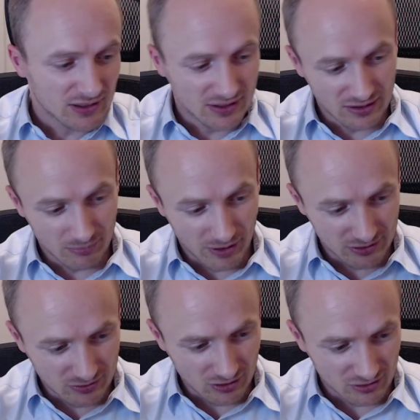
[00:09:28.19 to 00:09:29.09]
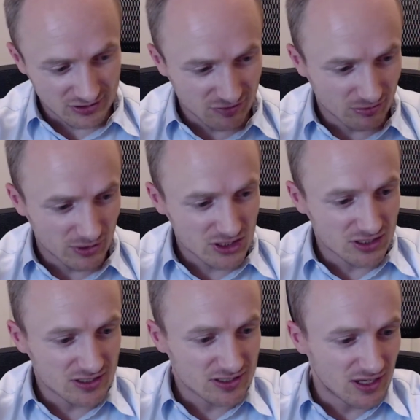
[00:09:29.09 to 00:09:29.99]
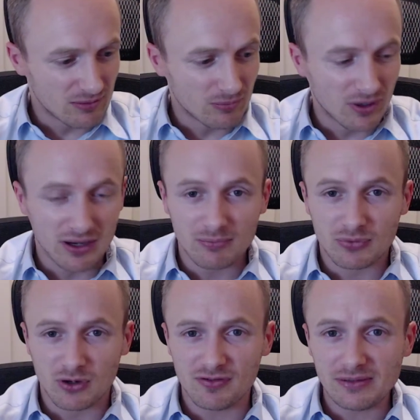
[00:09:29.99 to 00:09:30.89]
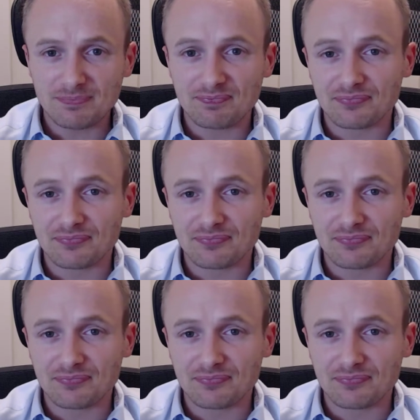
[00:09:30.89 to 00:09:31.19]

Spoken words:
My contact information is in my profile.